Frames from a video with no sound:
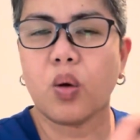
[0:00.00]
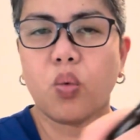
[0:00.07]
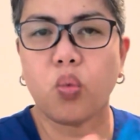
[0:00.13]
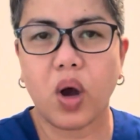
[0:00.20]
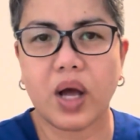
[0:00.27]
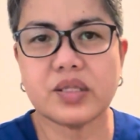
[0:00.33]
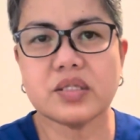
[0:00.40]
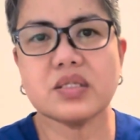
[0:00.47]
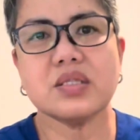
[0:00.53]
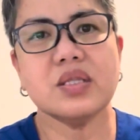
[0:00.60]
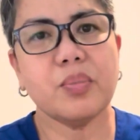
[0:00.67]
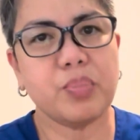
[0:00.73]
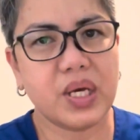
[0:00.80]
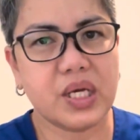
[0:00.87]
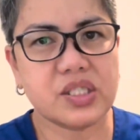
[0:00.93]
wants the
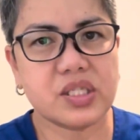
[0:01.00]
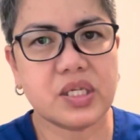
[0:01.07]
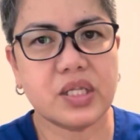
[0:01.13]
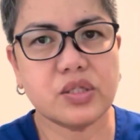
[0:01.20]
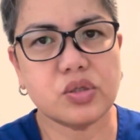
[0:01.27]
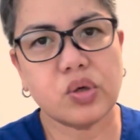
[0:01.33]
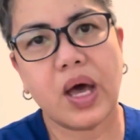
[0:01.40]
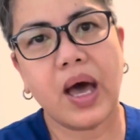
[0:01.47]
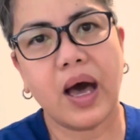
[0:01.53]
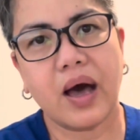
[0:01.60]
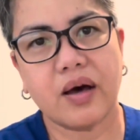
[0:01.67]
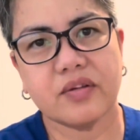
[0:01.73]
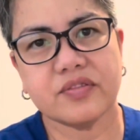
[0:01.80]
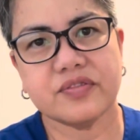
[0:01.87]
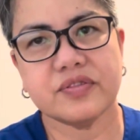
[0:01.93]
patient to
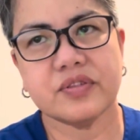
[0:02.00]
have.